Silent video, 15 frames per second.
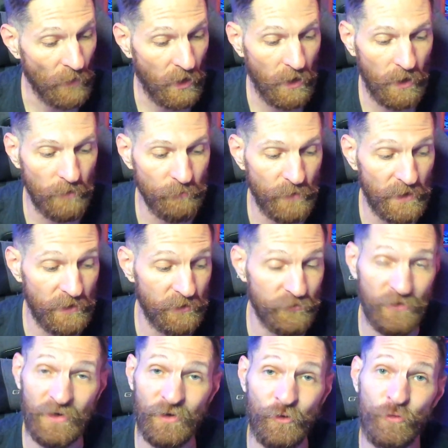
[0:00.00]
um, it
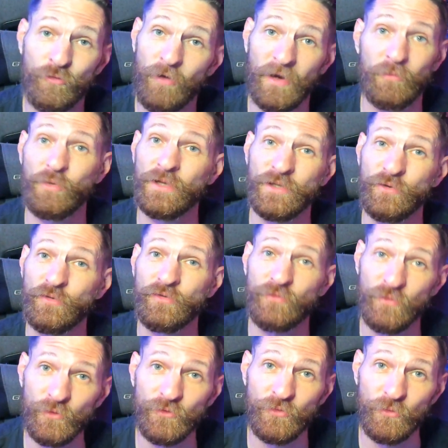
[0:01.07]
is an incredibly
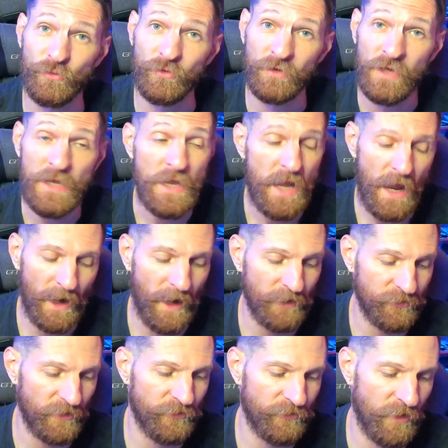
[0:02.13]
useful tool, and
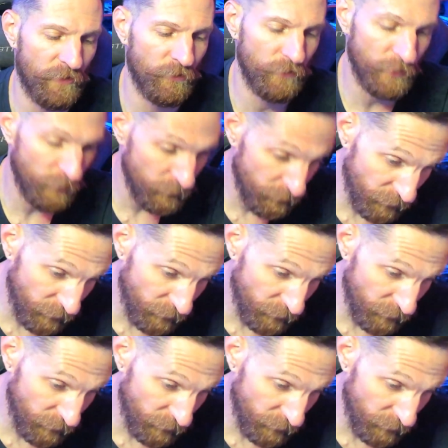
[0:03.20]
as I said earlier in the